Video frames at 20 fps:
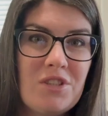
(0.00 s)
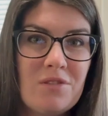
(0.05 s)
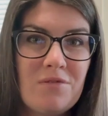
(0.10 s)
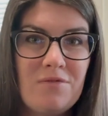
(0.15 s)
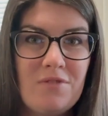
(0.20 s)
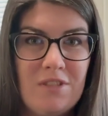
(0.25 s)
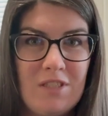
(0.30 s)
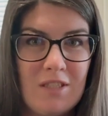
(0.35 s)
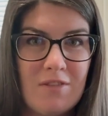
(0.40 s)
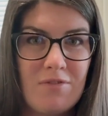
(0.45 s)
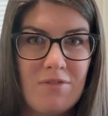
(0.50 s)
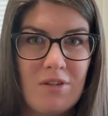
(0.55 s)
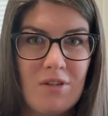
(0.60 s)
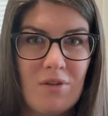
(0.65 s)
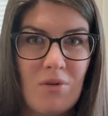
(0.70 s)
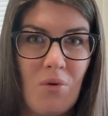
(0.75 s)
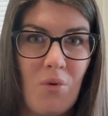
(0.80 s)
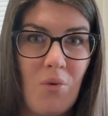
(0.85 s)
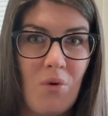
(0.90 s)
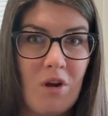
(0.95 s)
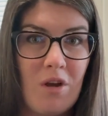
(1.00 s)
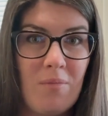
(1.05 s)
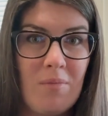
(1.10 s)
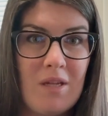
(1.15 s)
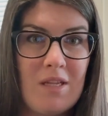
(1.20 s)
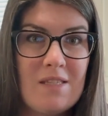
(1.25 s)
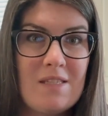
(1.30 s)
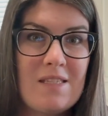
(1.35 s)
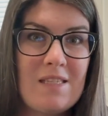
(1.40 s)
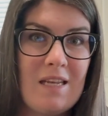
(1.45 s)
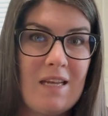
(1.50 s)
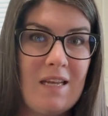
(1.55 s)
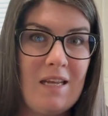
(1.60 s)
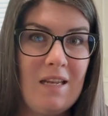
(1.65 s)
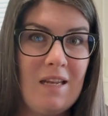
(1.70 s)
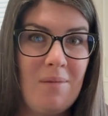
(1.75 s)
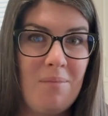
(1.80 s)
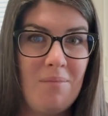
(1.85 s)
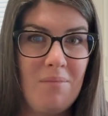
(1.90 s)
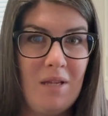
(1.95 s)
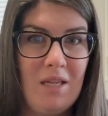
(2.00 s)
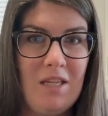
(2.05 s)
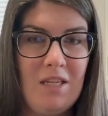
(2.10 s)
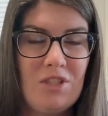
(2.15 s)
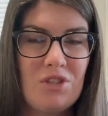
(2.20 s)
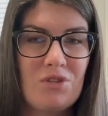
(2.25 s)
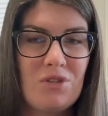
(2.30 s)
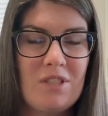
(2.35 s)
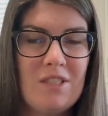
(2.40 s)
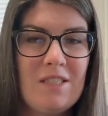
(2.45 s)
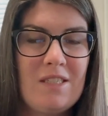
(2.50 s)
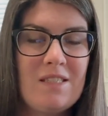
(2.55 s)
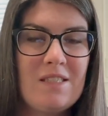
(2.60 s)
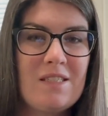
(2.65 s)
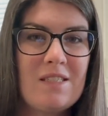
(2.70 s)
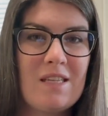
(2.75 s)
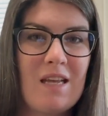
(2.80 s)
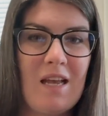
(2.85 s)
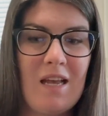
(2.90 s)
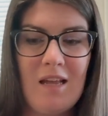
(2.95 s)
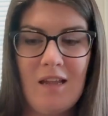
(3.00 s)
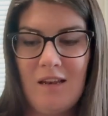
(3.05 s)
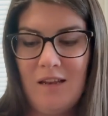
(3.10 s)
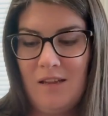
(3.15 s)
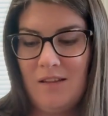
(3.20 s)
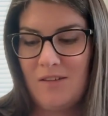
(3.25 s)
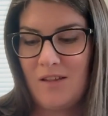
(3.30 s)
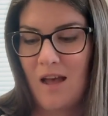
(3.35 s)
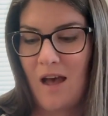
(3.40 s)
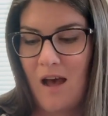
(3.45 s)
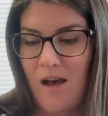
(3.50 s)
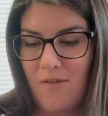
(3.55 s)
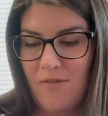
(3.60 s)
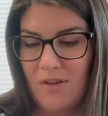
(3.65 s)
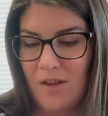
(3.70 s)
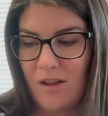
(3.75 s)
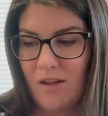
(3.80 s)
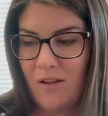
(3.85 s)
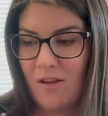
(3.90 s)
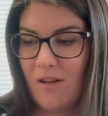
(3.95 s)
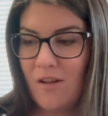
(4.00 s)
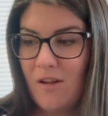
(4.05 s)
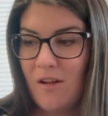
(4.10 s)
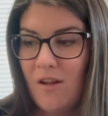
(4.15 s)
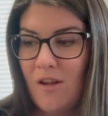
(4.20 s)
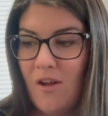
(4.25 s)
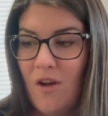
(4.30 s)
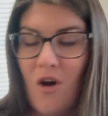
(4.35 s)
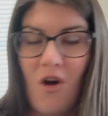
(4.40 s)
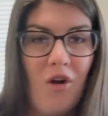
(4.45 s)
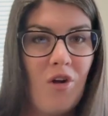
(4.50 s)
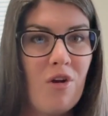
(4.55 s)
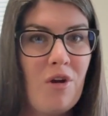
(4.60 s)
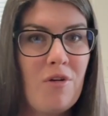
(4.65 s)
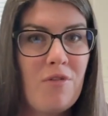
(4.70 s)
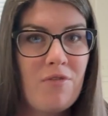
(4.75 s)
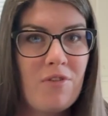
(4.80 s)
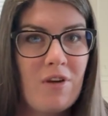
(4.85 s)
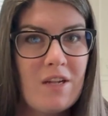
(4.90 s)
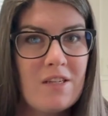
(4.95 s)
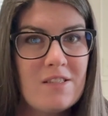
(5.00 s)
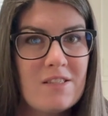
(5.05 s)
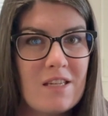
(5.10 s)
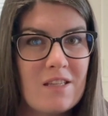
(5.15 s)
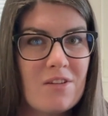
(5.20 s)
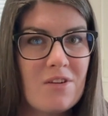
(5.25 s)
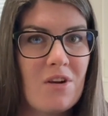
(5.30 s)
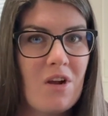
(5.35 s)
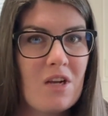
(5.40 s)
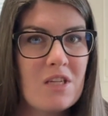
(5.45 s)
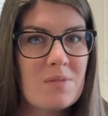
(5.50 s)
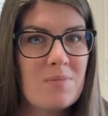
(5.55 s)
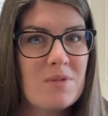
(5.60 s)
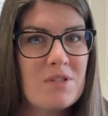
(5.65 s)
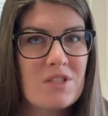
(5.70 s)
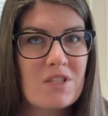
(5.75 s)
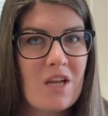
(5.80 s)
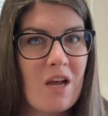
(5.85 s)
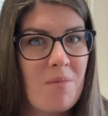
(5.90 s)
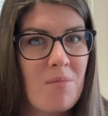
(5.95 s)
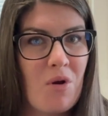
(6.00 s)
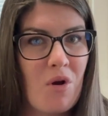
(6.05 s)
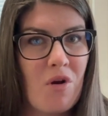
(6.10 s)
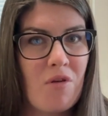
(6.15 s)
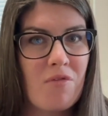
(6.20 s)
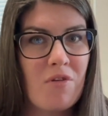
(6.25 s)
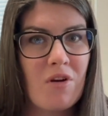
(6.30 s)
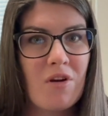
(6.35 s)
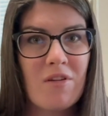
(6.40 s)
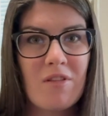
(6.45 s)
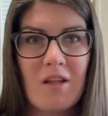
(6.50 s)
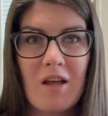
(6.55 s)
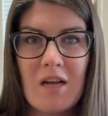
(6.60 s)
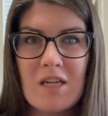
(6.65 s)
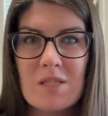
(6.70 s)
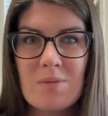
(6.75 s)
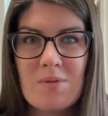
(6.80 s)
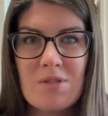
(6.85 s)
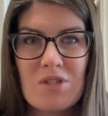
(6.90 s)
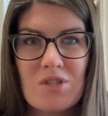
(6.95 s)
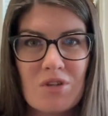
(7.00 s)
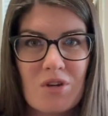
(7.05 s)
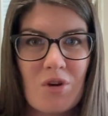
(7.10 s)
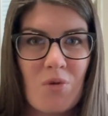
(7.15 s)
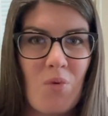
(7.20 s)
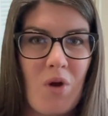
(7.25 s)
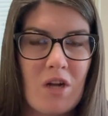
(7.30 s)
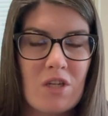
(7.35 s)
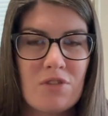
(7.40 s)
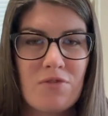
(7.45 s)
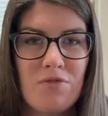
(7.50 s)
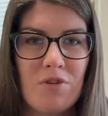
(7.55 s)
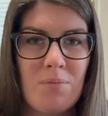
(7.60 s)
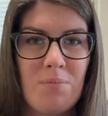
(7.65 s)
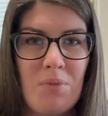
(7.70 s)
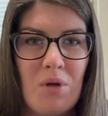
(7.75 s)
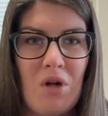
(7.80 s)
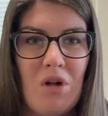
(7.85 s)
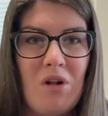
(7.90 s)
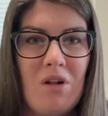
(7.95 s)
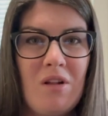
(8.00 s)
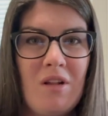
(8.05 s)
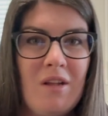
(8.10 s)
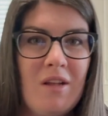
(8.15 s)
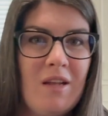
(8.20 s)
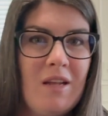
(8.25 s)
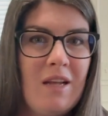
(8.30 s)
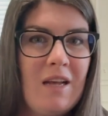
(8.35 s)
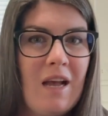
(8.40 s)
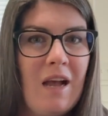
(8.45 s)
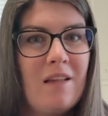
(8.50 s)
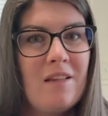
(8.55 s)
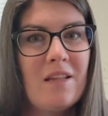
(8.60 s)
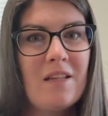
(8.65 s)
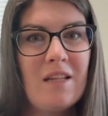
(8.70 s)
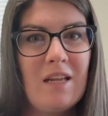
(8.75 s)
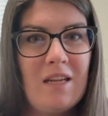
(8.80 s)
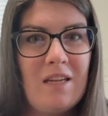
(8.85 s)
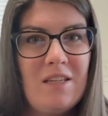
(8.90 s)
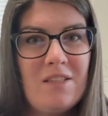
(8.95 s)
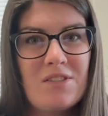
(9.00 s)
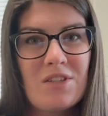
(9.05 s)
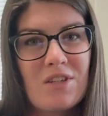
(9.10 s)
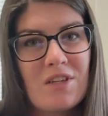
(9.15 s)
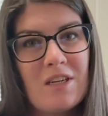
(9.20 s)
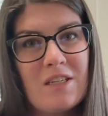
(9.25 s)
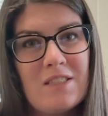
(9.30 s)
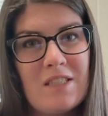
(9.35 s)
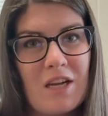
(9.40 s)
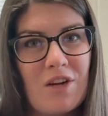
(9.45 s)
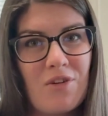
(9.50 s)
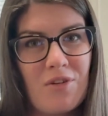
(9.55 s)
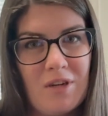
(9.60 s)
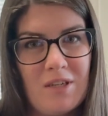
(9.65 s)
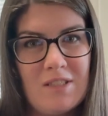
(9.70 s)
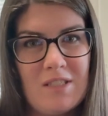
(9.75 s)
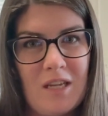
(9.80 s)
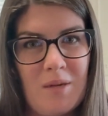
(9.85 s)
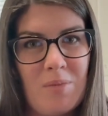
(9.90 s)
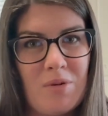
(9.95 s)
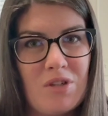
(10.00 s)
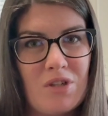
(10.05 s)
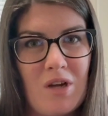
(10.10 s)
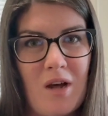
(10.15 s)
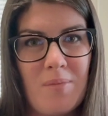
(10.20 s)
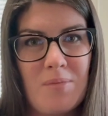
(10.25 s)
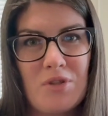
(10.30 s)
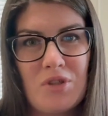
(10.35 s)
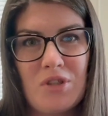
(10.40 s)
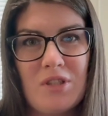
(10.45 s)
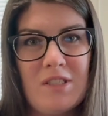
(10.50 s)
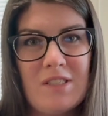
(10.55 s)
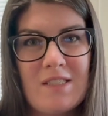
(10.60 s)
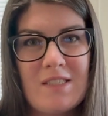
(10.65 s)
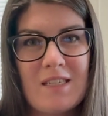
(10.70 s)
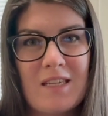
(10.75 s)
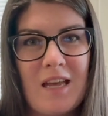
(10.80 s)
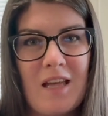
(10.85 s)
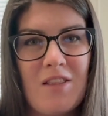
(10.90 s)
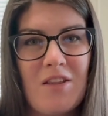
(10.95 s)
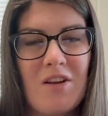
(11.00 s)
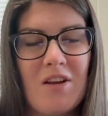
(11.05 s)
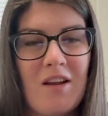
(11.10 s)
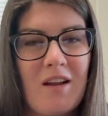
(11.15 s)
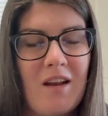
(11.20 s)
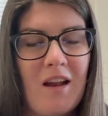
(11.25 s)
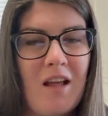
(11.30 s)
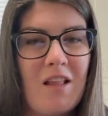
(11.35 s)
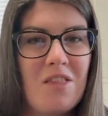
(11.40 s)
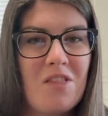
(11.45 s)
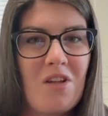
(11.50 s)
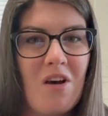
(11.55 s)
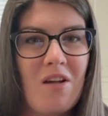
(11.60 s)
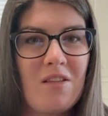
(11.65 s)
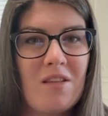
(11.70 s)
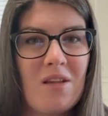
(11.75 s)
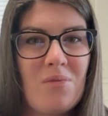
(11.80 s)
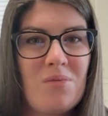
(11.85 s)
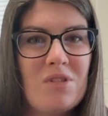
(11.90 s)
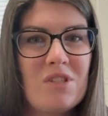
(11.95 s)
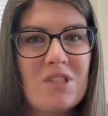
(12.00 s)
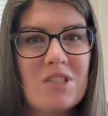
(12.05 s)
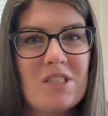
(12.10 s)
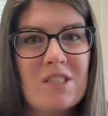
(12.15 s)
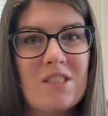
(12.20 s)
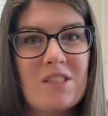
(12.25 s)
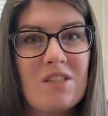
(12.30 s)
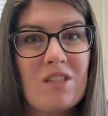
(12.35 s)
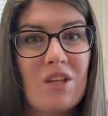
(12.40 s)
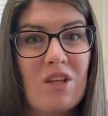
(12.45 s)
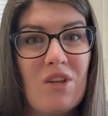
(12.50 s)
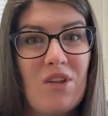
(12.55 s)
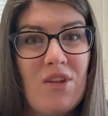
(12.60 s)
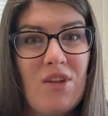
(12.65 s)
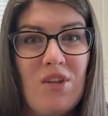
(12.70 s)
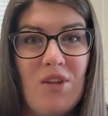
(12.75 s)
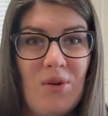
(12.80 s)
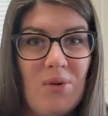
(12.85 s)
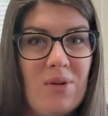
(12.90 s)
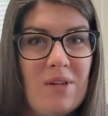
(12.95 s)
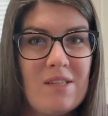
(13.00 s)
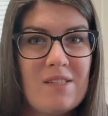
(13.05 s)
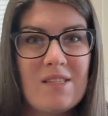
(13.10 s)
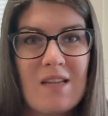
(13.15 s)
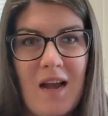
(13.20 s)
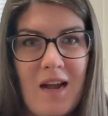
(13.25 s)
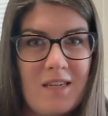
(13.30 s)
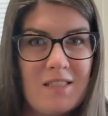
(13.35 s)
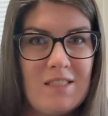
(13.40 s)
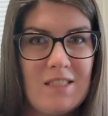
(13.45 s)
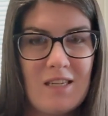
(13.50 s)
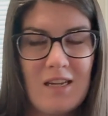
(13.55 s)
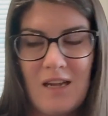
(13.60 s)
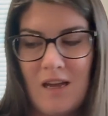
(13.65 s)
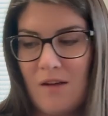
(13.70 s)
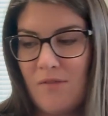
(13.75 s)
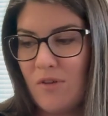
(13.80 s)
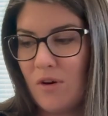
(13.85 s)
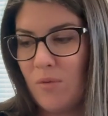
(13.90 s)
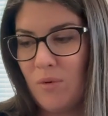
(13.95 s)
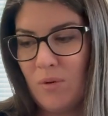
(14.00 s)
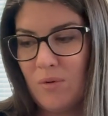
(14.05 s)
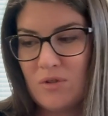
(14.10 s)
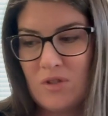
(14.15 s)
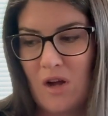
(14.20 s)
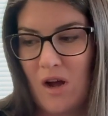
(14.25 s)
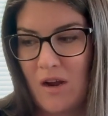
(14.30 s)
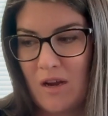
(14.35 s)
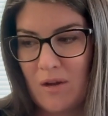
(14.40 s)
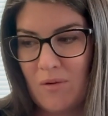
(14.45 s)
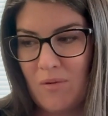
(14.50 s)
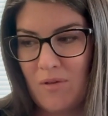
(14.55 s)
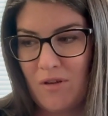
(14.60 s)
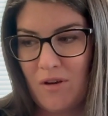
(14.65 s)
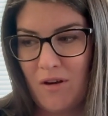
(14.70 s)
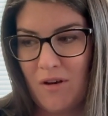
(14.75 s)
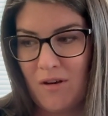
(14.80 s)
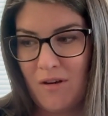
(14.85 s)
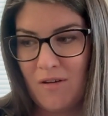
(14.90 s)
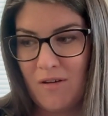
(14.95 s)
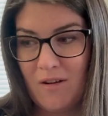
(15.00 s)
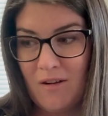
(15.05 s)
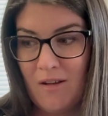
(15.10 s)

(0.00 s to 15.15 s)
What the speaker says: of different ornaments and mini trees and is having all her friends and their husbands come over. The husbands are going to watch football and the ladies are going to decorate tabletop trees together. And I thought that was just the cutest idea ever. We were talking with her